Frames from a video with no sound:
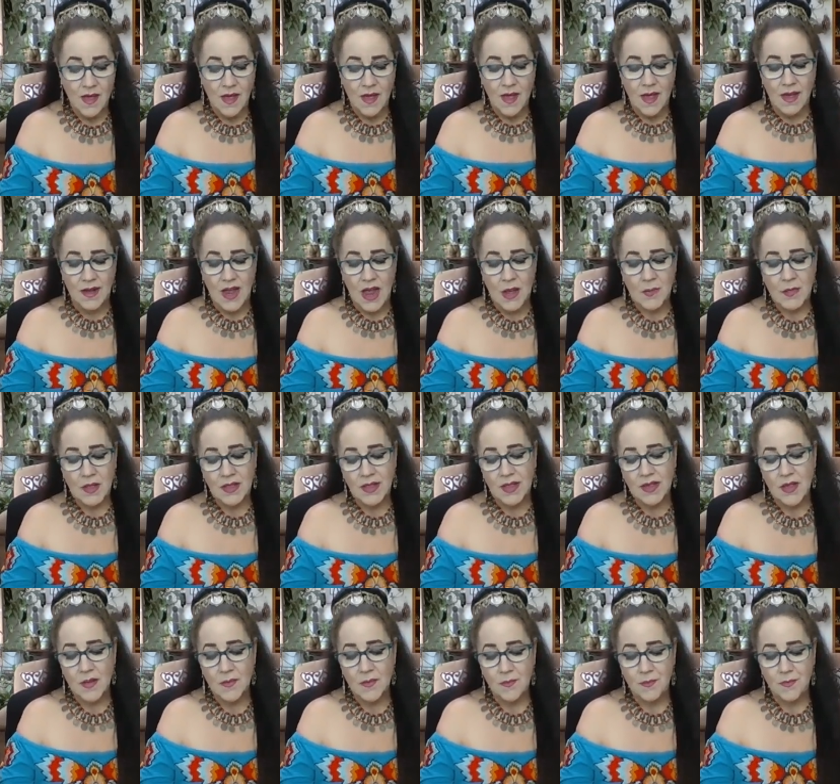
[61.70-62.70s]
An amulet
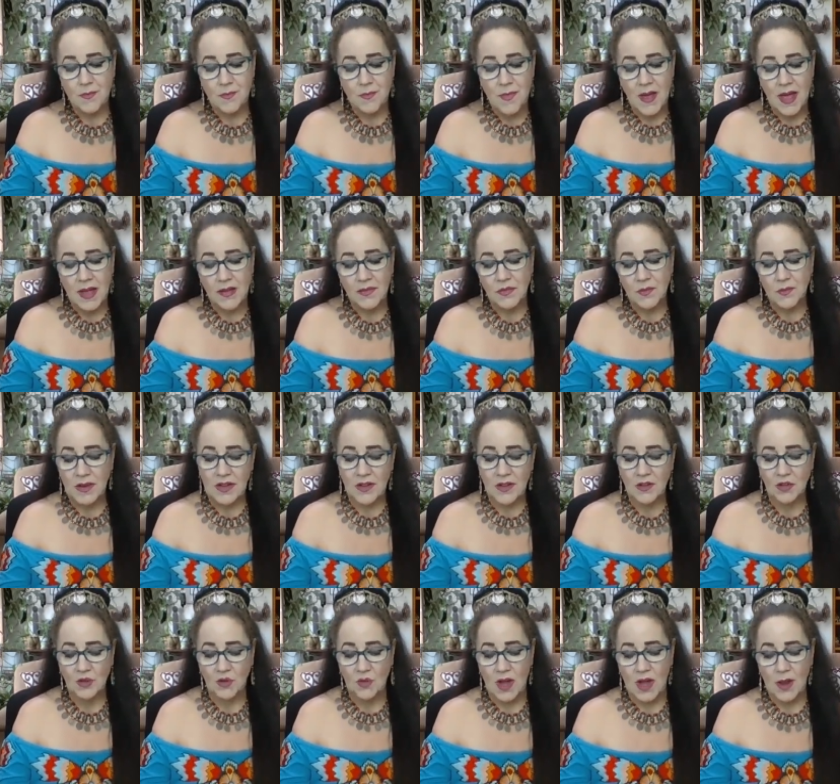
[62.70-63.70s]
can best be
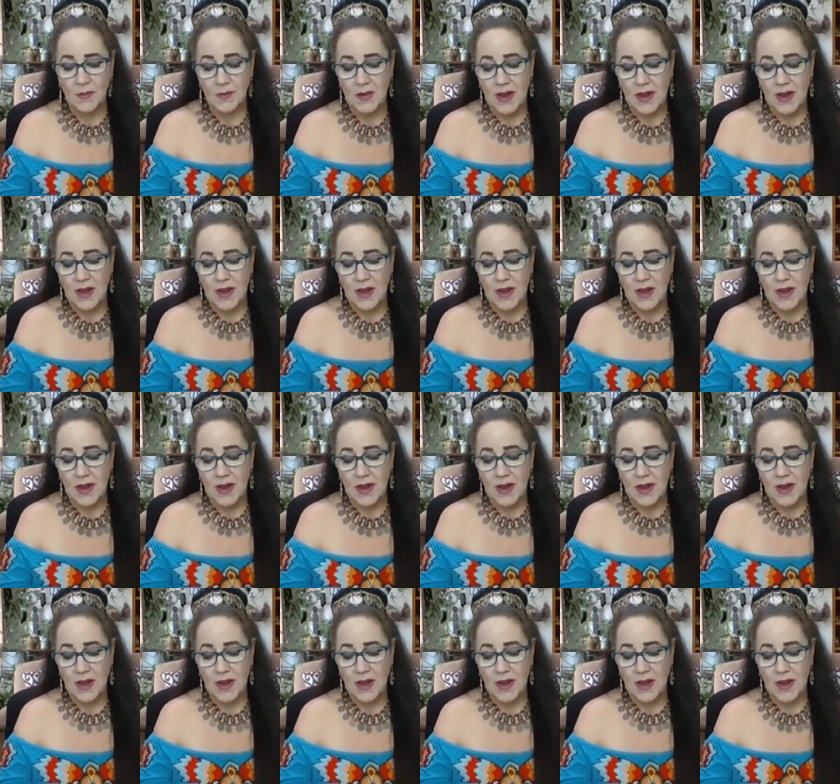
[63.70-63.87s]
described